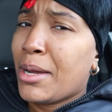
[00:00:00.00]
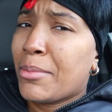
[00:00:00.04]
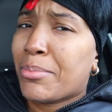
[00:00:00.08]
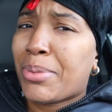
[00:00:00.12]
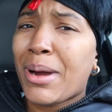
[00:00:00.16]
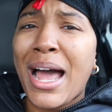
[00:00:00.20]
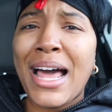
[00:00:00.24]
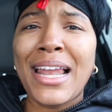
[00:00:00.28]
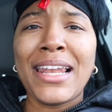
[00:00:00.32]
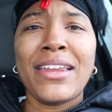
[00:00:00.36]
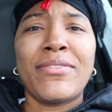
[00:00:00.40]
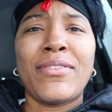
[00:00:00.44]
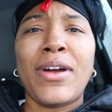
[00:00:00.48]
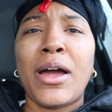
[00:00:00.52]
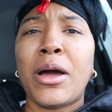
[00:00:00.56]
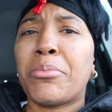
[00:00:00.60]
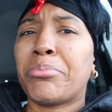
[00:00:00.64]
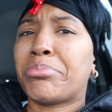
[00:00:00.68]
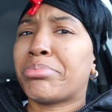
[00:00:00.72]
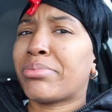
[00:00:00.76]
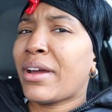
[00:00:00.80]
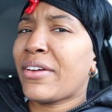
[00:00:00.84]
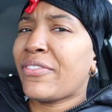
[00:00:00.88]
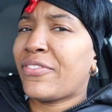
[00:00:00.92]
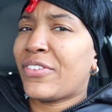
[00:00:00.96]
probably around
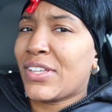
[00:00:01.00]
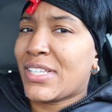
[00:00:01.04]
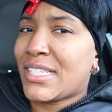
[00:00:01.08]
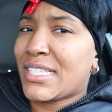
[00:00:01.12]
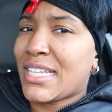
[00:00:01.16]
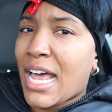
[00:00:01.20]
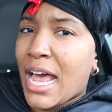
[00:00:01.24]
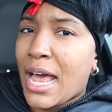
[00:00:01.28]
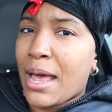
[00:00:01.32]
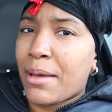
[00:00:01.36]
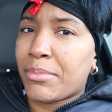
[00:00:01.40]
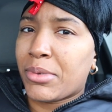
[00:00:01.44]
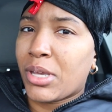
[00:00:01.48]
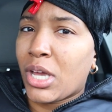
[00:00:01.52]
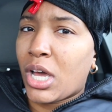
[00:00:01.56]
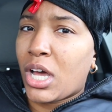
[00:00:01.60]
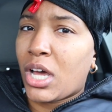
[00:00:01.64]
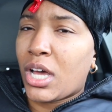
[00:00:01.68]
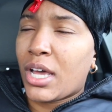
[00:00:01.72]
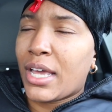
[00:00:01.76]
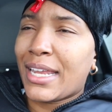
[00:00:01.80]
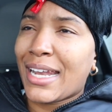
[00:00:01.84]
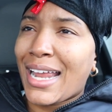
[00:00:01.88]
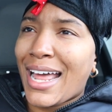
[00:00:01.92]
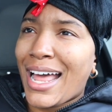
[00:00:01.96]
breakfast time
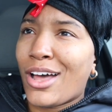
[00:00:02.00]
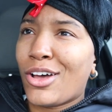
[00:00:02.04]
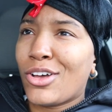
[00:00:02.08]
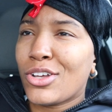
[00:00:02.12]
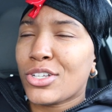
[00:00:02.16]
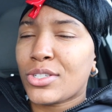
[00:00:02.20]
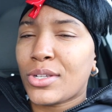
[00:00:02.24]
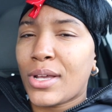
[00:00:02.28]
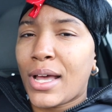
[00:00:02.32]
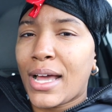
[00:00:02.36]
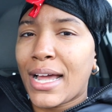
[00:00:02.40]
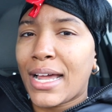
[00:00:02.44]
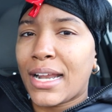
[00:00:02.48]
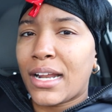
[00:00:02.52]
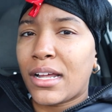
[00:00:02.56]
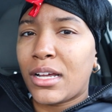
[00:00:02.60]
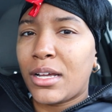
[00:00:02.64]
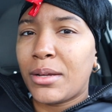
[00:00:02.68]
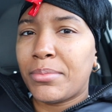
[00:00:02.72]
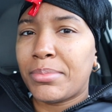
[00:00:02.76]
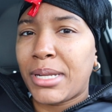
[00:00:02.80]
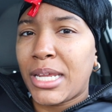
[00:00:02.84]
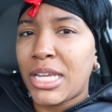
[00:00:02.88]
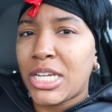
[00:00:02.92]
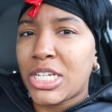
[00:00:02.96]
y'all and i also had
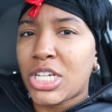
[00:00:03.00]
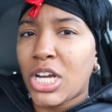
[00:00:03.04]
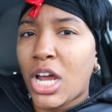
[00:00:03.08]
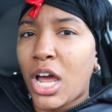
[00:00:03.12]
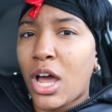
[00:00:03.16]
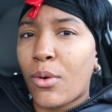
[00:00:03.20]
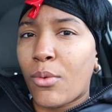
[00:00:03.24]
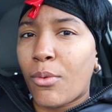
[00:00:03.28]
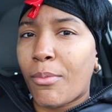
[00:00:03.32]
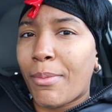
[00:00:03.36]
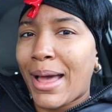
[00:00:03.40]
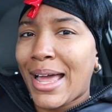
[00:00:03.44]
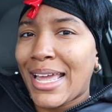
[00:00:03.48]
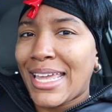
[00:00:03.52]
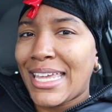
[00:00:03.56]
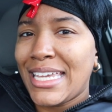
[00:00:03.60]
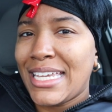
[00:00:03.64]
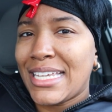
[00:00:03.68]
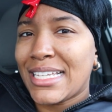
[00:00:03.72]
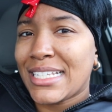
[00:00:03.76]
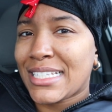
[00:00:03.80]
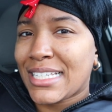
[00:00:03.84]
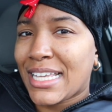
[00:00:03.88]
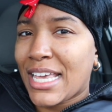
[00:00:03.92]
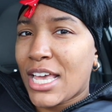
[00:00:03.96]
to update y'all with my
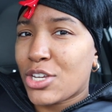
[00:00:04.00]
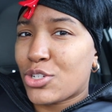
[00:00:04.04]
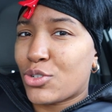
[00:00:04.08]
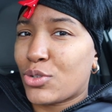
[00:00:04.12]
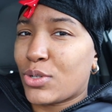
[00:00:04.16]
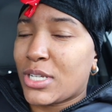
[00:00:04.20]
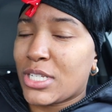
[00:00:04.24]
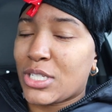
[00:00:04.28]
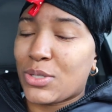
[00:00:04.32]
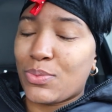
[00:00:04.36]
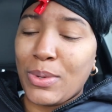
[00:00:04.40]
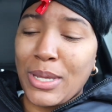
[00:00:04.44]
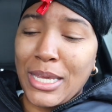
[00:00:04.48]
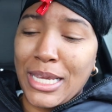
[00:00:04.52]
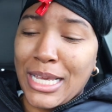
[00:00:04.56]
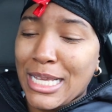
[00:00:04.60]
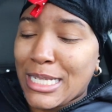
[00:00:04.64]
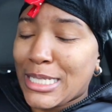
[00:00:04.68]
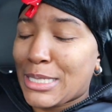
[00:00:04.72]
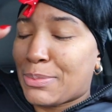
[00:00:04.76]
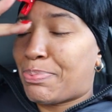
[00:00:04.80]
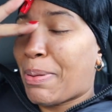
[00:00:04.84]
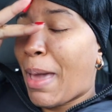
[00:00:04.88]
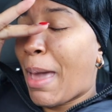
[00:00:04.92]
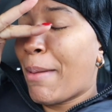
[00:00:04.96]
eating schedule this week
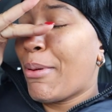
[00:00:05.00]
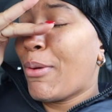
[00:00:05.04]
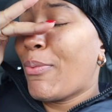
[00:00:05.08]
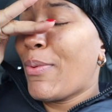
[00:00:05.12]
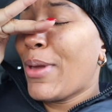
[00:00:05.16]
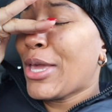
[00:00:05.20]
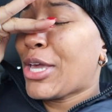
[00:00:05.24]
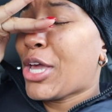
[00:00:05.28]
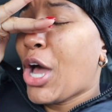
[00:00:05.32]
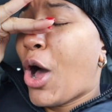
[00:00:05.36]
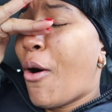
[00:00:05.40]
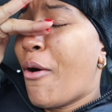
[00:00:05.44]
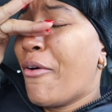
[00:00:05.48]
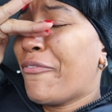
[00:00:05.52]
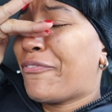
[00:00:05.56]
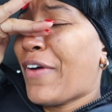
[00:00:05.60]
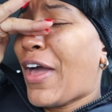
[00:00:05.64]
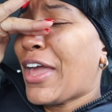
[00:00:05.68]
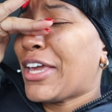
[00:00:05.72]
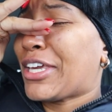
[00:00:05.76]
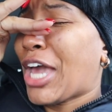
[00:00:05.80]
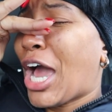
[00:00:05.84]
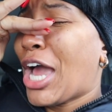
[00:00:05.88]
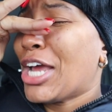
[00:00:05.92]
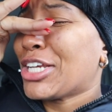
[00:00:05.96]
because baby we go on
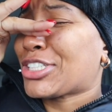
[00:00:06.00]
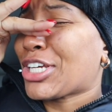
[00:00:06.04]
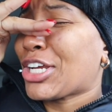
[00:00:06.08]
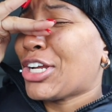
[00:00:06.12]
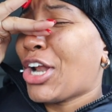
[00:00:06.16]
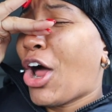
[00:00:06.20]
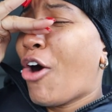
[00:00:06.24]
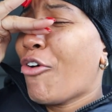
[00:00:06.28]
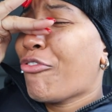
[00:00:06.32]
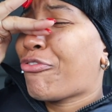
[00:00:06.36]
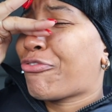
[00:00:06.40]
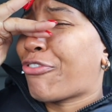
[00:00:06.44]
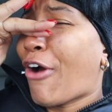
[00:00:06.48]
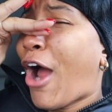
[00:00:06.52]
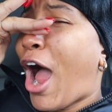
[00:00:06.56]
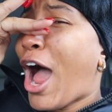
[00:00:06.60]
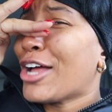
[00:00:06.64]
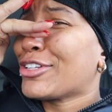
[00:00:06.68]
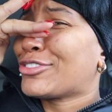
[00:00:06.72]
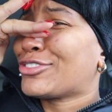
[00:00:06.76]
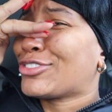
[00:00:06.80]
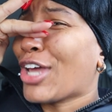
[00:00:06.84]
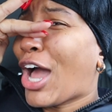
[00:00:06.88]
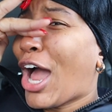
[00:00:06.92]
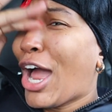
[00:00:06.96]
vacation on
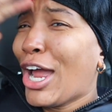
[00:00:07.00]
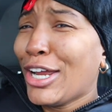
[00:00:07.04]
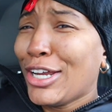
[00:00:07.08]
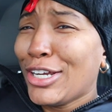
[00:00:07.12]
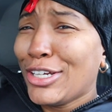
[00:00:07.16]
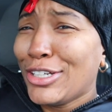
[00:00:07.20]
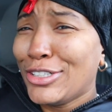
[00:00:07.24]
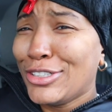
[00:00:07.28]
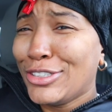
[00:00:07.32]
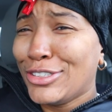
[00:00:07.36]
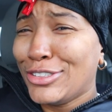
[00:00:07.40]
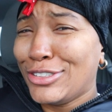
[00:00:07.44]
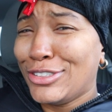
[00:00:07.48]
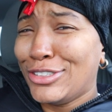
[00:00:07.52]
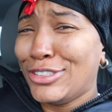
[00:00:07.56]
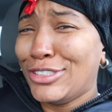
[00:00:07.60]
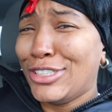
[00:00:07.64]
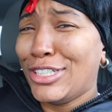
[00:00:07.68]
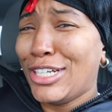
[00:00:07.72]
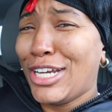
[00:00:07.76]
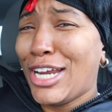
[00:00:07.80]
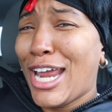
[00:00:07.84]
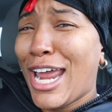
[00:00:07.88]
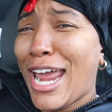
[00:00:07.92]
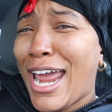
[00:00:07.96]
friday
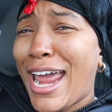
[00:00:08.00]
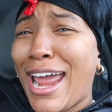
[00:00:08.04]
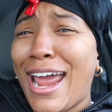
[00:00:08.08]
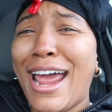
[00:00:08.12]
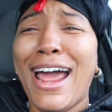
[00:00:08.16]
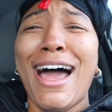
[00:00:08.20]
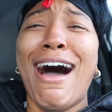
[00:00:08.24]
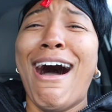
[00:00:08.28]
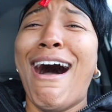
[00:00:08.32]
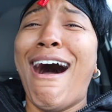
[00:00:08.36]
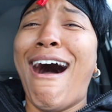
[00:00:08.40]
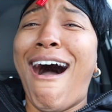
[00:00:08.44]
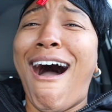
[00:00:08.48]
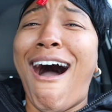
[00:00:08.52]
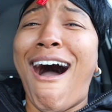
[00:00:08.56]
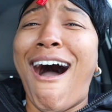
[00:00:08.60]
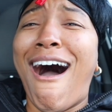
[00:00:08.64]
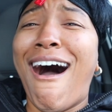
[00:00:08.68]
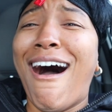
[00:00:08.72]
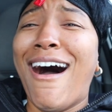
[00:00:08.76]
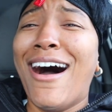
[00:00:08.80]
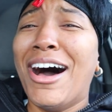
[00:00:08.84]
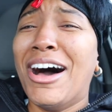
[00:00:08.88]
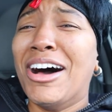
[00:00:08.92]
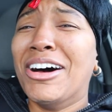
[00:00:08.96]

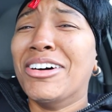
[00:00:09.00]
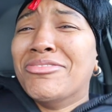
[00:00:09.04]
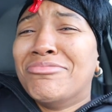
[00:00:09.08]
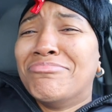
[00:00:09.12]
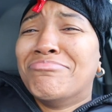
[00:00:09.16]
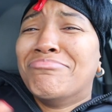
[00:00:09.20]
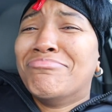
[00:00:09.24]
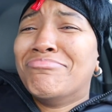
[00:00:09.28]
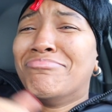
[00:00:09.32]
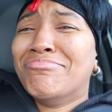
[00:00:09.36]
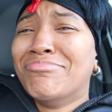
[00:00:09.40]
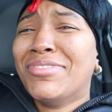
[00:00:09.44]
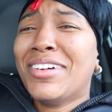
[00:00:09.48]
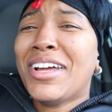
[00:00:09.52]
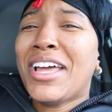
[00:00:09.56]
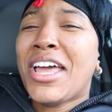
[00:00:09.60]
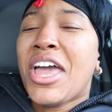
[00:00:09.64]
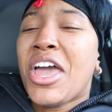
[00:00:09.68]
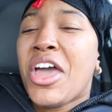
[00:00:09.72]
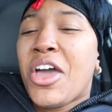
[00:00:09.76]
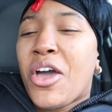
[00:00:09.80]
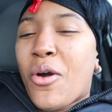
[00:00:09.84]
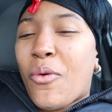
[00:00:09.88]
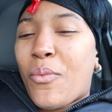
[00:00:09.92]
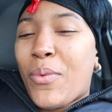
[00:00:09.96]
yeah
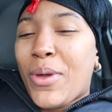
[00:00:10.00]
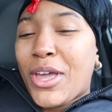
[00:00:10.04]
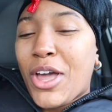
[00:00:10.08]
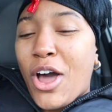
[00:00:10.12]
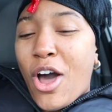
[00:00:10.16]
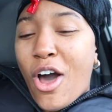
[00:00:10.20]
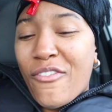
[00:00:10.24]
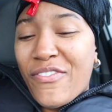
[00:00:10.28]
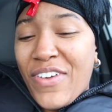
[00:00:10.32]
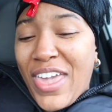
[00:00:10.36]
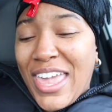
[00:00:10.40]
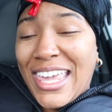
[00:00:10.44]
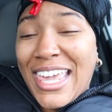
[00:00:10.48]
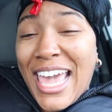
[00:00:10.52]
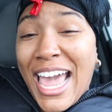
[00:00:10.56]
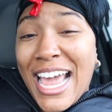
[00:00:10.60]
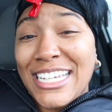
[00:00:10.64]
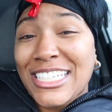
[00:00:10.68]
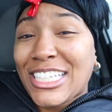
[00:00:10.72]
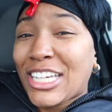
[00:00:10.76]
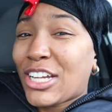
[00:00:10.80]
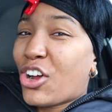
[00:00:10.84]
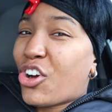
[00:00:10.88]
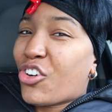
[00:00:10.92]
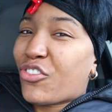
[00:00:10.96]
we go on
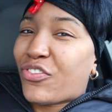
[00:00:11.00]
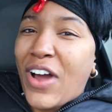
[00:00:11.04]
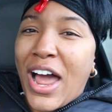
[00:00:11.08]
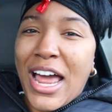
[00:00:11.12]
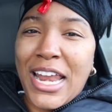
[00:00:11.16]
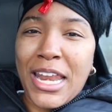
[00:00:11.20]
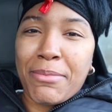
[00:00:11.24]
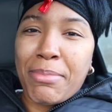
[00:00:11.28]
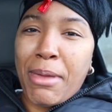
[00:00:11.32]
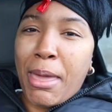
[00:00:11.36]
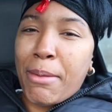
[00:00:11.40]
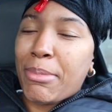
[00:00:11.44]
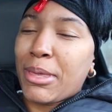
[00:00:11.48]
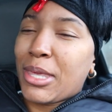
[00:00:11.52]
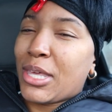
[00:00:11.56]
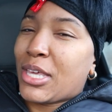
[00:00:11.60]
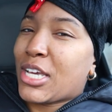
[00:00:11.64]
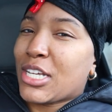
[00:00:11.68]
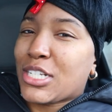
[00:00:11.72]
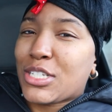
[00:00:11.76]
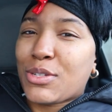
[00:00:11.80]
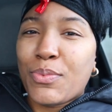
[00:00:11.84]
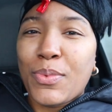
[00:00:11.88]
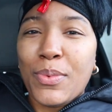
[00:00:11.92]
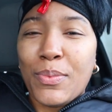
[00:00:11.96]
vacation on Friday, baby,
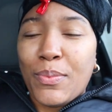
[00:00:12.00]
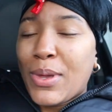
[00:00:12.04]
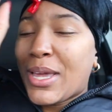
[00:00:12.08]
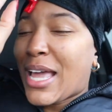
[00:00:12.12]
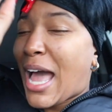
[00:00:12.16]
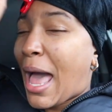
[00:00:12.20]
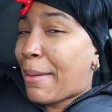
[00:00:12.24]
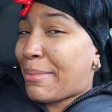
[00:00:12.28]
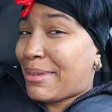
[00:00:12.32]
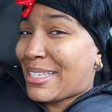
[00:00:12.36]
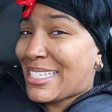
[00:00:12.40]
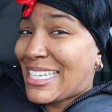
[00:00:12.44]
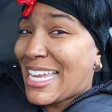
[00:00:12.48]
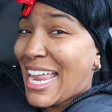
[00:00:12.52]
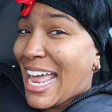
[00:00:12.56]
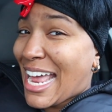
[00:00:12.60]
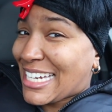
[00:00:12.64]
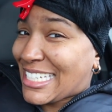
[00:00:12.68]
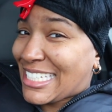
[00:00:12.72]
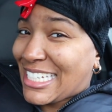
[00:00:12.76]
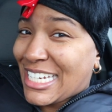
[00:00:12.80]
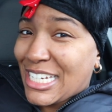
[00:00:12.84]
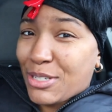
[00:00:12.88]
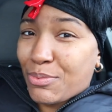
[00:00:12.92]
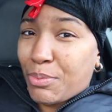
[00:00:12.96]
because we gotta be
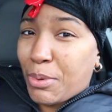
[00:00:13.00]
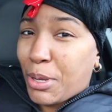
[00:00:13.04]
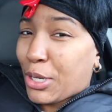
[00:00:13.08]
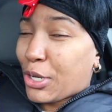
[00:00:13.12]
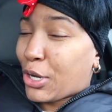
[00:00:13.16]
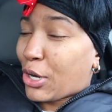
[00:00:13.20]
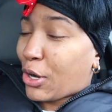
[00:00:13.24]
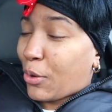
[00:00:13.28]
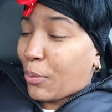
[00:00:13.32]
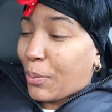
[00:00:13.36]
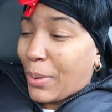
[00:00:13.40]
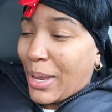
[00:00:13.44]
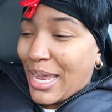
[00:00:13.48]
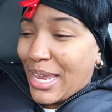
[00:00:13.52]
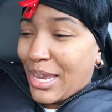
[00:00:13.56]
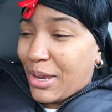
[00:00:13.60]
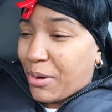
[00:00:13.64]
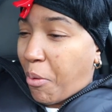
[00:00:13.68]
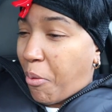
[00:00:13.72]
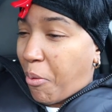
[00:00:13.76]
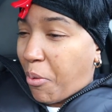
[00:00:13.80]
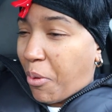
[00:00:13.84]
snatched this week, girl. We